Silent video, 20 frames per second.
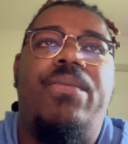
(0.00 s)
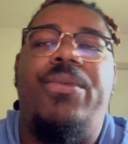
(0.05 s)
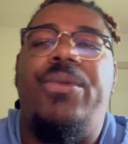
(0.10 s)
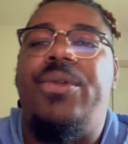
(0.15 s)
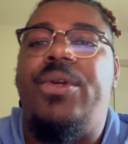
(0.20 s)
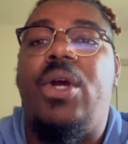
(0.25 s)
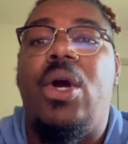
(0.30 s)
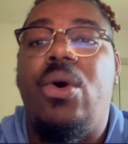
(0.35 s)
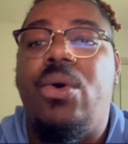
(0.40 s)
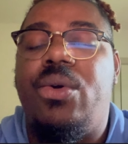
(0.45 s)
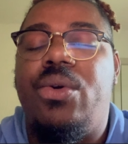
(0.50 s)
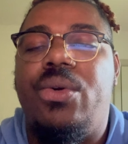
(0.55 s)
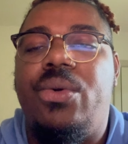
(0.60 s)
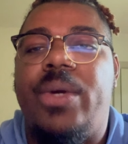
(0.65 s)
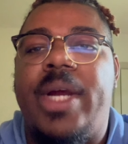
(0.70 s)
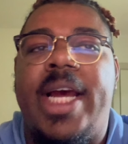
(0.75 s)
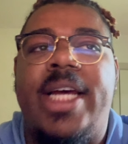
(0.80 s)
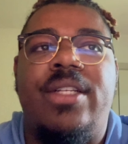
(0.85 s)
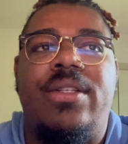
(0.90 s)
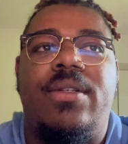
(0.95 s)

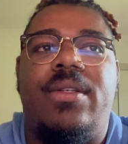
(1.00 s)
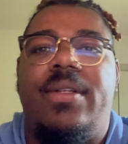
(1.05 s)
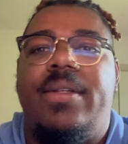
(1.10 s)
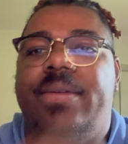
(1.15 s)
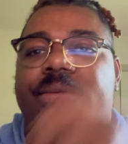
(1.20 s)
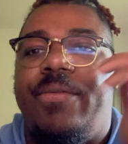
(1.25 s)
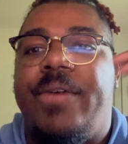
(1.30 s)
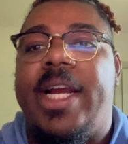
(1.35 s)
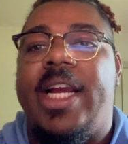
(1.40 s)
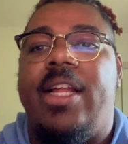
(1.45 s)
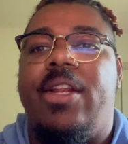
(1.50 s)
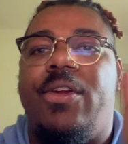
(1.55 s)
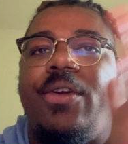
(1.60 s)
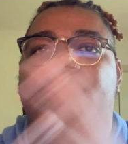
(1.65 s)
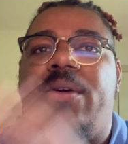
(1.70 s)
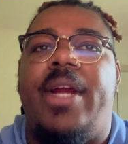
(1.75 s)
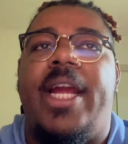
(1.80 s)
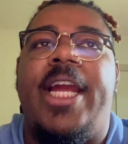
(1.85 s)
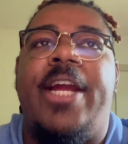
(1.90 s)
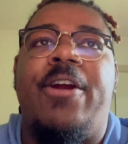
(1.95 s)
Goku has
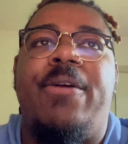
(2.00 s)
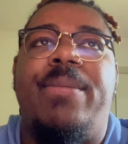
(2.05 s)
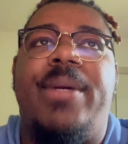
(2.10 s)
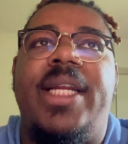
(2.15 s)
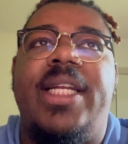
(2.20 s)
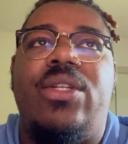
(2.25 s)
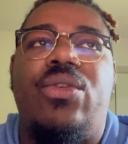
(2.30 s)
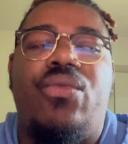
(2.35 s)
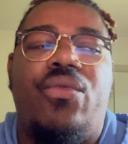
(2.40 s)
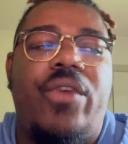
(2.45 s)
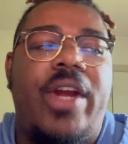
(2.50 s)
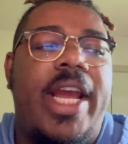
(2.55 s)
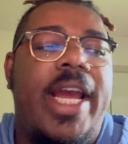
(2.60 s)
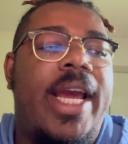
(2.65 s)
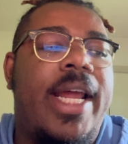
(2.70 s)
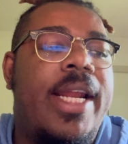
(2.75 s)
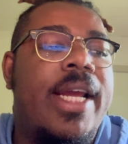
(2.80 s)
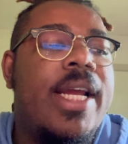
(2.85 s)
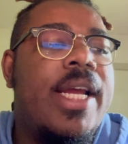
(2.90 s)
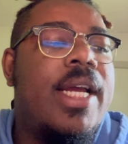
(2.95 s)
regular hair, but it's
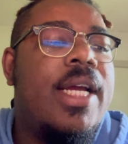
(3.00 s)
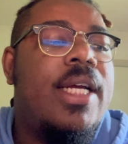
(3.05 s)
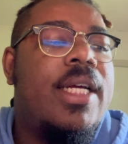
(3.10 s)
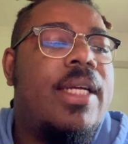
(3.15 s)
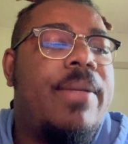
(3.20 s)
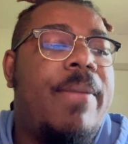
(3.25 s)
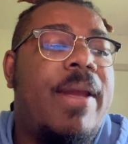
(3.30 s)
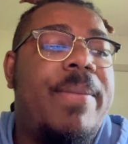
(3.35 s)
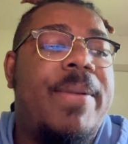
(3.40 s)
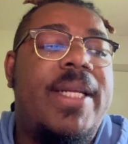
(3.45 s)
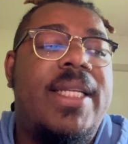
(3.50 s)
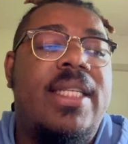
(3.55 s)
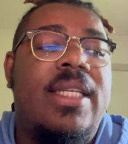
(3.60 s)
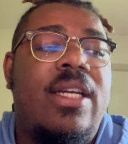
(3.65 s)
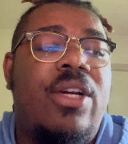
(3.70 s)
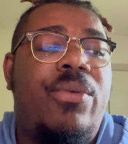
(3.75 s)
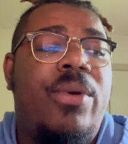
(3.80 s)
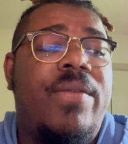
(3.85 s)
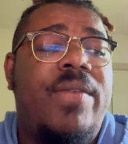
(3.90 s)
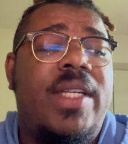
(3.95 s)
red. Maybe it's an
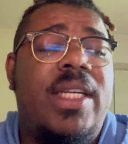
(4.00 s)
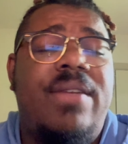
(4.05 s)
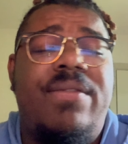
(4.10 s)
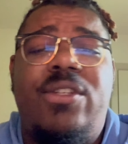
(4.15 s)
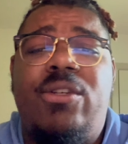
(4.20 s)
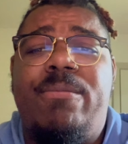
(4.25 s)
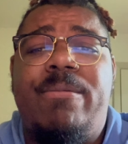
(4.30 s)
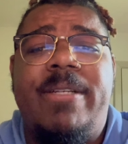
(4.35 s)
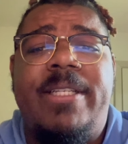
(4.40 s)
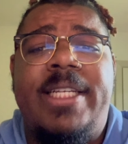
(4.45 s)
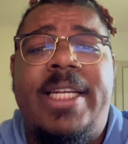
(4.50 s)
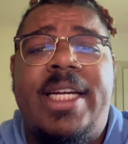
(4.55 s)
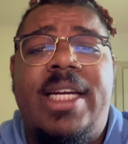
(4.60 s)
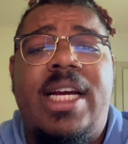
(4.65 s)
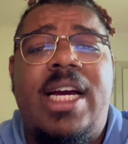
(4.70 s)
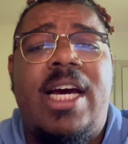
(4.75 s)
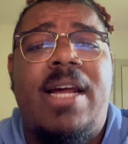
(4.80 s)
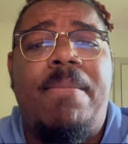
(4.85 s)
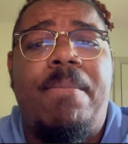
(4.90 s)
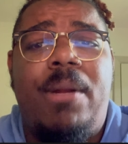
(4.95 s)
equivalent of Super Saiyan
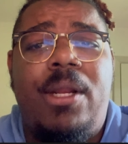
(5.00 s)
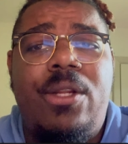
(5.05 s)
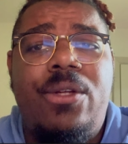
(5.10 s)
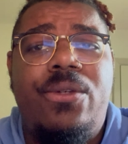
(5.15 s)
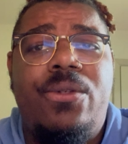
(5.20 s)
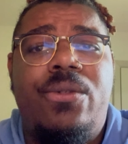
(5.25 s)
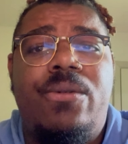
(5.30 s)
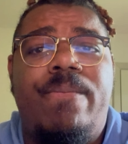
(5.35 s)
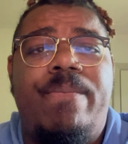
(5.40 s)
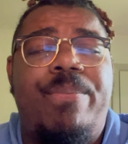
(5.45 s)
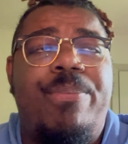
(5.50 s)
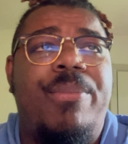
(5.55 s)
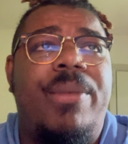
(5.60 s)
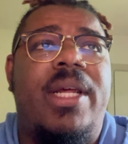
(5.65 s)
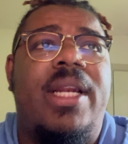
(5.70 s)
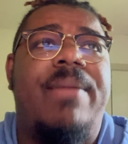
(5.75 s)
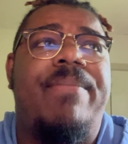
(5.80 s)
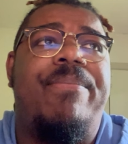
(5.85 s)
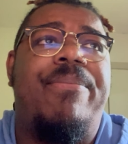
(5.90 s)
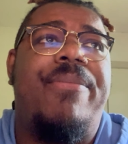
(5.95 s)
God Blue,
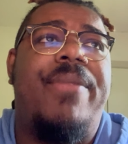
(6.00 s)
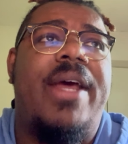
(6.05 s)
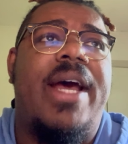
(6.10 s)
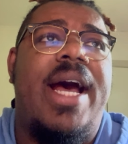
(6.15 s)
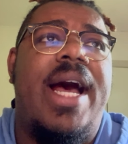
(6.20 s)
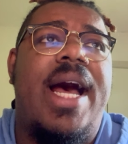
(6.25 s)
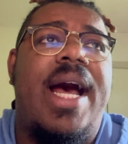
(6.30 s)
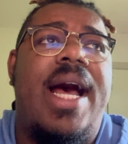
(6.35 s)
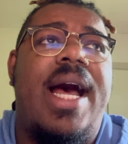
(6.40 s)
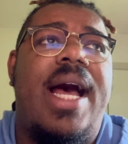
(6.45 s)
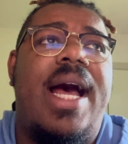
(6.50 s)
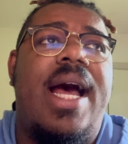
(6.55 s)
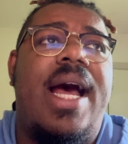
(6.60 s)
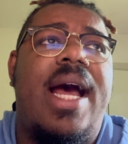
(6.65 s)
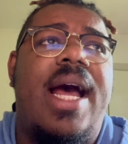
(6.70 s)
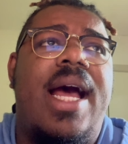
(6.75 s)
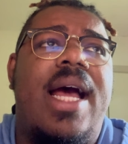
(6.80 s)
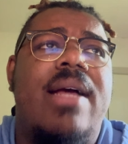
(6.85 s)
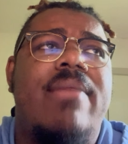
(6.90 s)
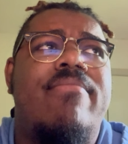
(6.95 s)
but
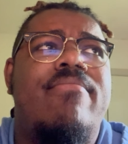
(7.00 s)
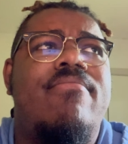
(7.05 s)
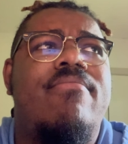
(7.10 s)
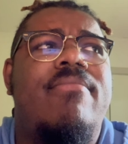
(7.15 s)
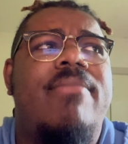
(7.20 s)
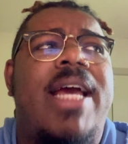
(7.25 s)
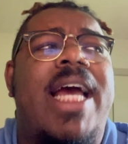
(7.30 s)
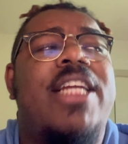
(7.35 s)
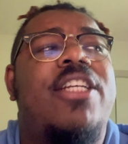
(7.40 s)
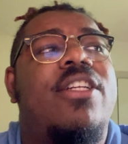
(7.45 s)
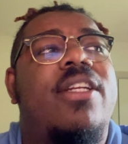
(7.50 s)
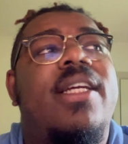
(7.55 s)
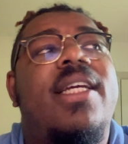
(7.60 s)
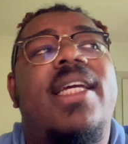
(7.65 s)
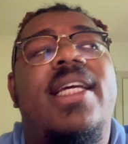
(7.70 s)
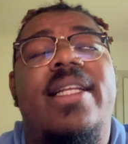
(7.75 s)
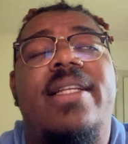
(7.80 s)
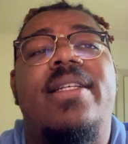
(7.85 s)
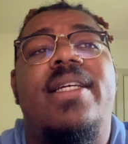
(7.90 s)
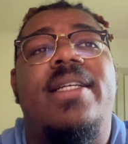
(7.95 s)
actually
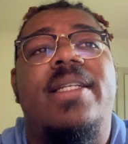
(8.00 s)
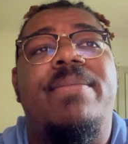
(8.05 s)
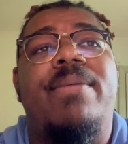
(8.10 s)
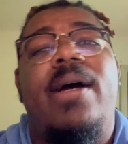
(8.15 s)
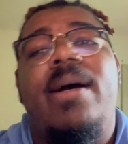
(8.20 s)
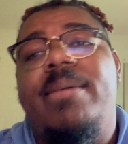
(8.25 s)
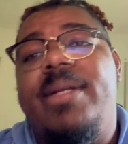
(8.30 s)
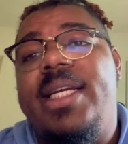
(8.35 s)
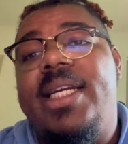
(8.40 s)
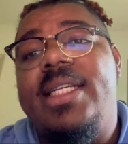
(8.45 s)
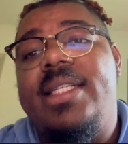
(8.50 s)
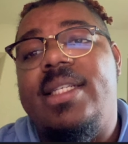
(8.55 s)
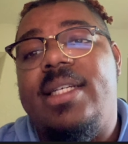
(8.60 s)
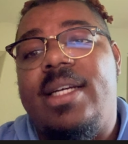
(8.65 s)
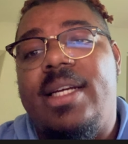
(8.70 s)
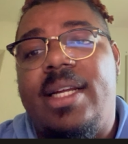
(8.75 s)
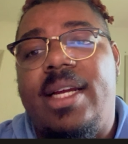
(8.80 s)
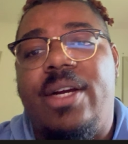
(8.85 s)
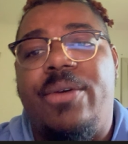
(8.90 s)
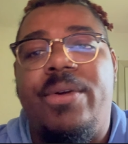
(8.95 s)
it probably is
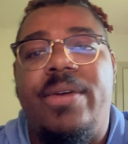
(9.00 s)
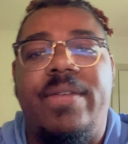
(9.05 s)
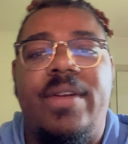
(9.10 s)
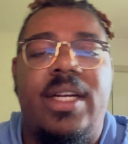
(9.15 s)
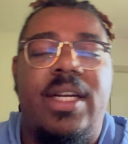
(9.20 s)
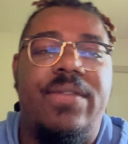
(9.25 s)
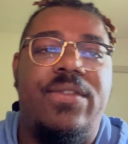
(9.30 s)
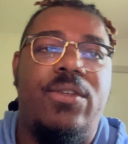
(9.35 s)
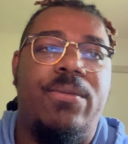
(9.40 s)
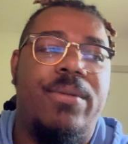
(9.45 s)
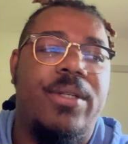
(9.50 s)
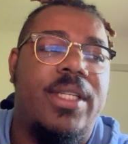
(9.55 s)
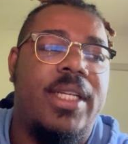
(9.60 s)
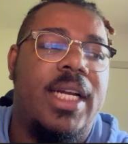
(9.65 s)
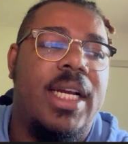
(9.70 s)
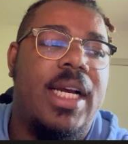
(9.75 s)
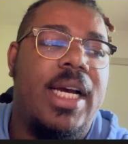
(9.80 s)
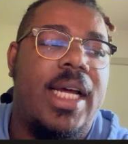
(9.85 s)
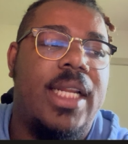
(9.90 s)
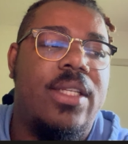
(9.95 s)
an equivalent of Super
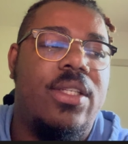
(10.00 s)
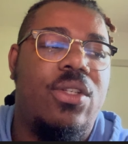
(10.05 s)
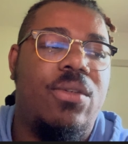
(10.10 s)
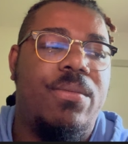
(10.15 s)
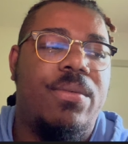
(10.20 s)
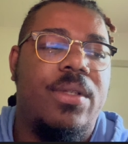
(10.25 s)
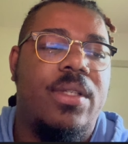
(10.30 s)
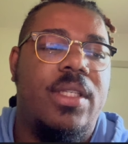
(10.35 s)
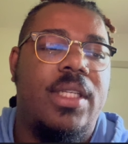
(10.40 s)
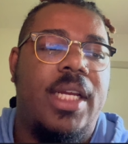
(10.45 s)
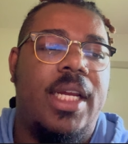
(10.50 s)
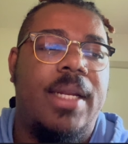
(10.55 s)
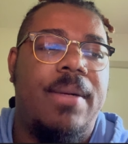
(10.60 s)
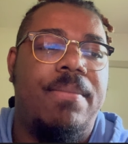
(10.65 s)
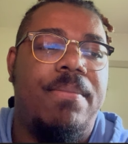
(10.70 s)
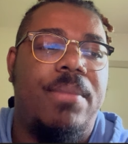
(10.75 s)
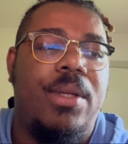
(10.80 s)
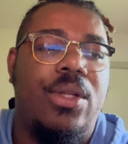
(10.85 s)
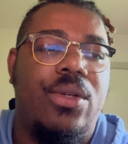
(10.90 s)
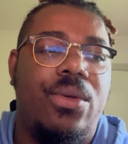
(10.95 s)
Saiyan God, Super
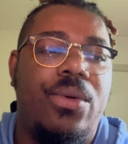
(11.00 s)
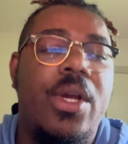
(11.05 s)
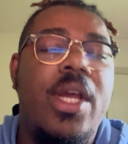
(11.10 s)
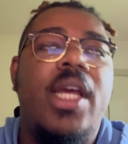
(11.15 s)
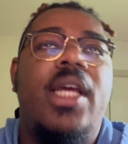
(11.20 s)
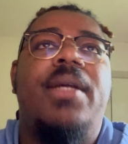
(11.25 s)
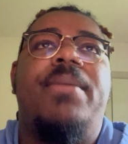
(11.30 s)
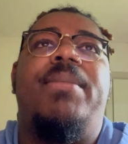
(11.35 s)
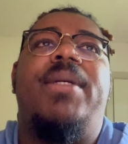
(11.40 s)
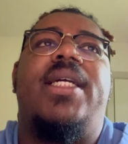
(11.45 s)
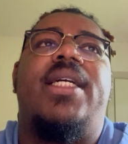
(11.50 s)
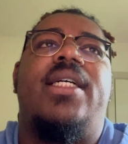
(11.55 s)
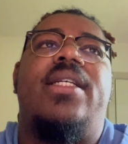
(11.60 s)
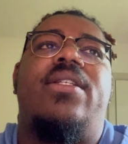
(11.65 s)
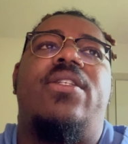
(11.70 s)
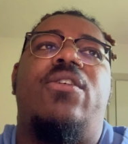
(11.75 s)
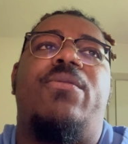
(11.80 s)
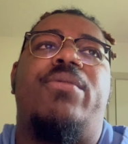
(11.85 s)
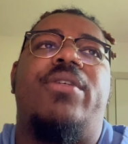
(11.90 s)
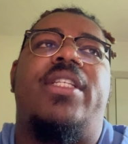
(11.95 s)
Saiyan Blue,
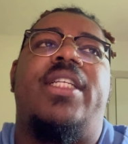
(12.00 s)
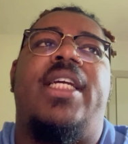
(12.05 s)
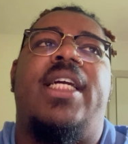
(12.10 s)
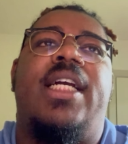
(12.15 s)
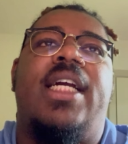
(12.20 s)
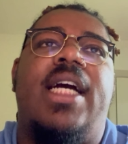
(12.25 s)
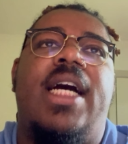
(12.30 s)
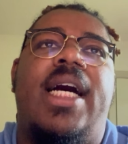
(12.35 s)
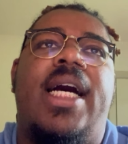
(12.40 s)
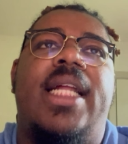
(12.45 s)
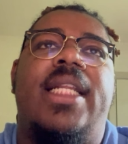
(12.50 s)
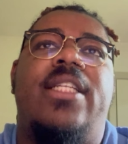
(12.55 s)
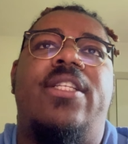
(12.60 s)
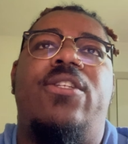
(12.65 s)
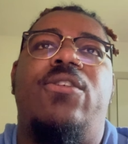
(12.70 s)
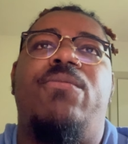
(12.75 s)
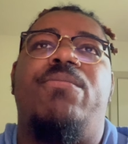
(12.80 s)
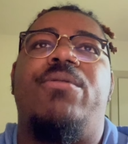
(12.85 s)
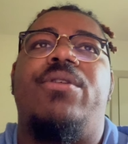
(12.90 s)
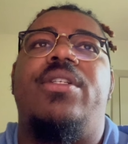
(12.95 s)
because Super Saiyan God,
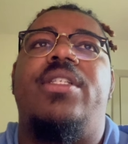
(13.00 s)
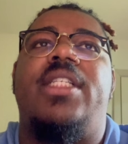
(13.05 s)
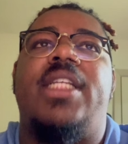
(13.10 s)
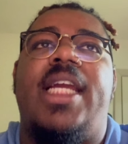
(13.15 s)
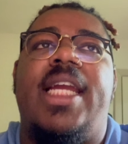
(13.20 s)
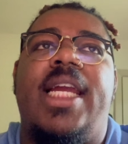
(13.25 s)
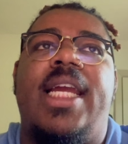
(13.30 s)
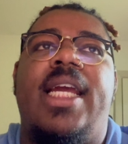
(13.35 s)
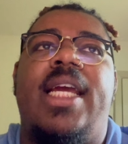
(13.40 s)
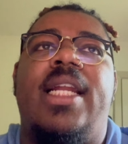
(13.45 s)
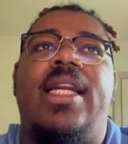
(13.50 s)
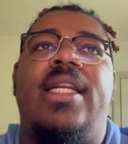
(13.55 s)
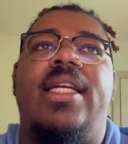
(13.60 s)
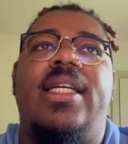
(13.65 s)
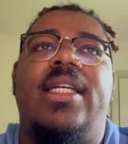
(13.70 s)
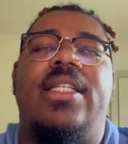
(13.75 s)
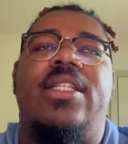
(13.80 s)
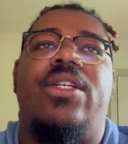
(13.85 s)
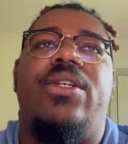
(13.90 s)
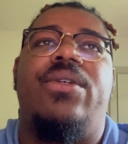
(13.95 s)
Super
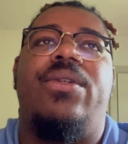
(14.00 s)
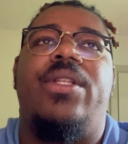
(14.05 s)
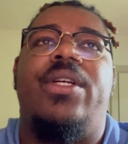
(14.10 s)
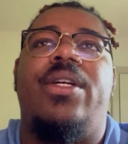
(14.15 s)
Saiyan. So